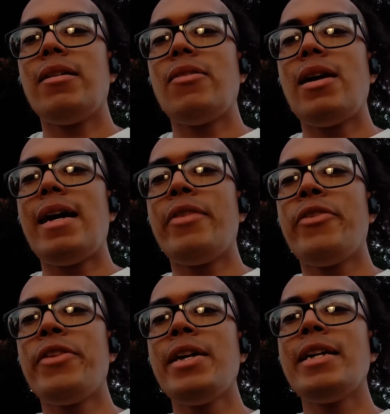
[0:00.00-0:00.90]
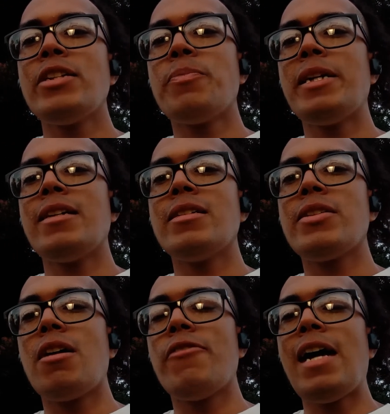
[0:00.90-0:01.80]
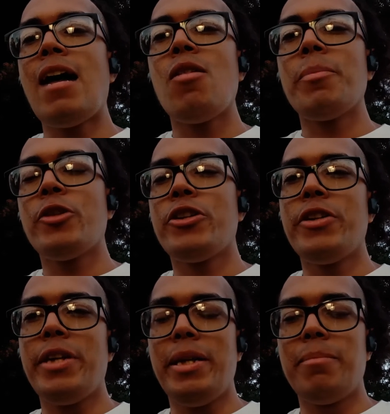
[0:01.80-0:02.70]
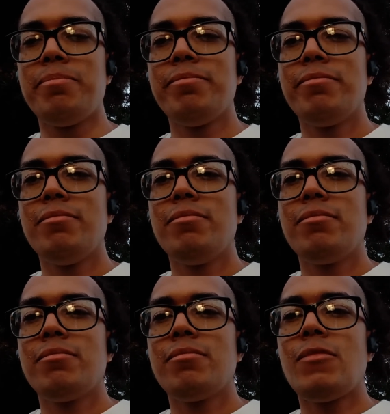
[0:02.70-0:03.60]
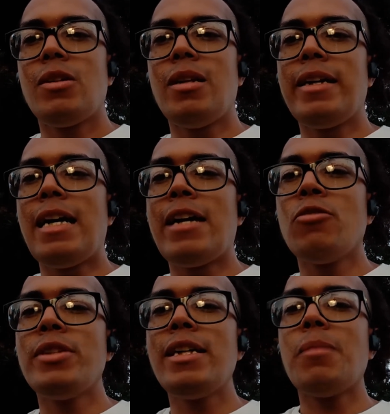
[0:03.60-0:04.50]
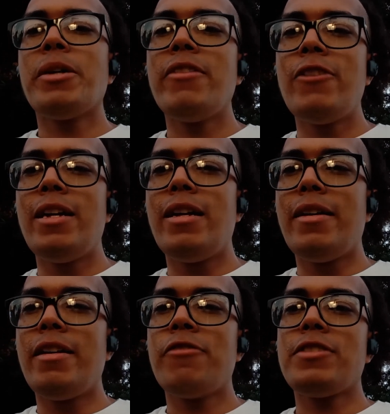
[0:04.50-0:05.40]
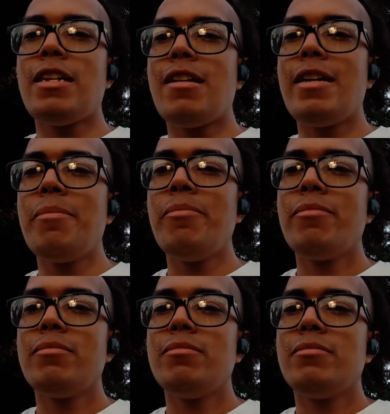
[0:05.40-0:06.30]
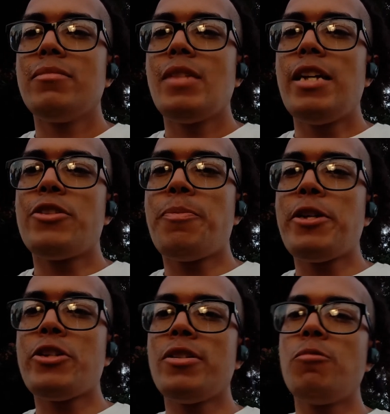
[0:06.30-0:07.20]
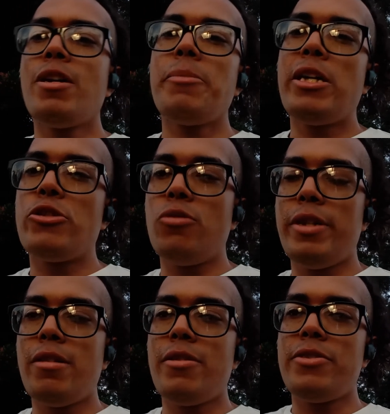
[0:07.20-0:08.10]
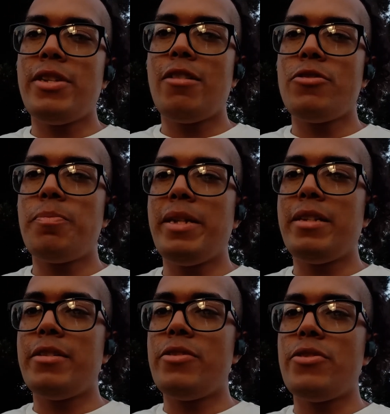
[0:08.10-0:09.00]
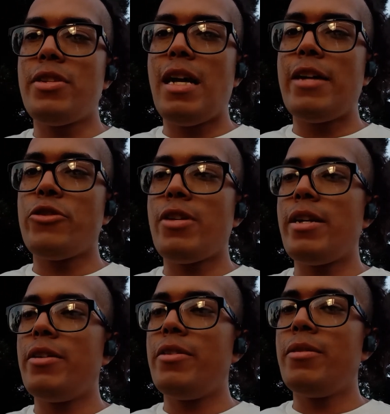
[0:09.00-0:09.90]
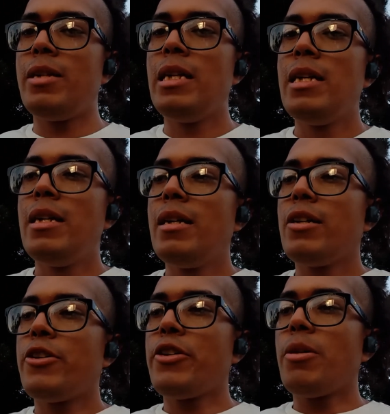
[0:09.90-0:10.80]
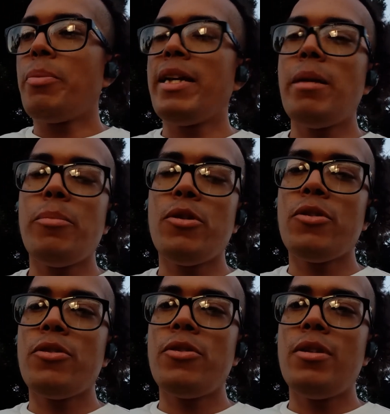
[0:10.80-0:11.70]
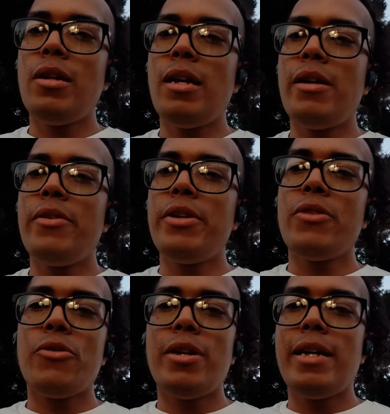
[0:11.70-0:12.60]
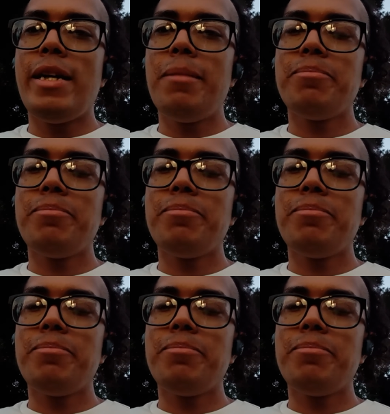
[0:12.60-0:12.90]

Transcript: I think it's because of how I'm cooking. Like, I don't think I'm giving it enough time, especially when I'm at Juliana's house, because I try to cook a plant burger the other night,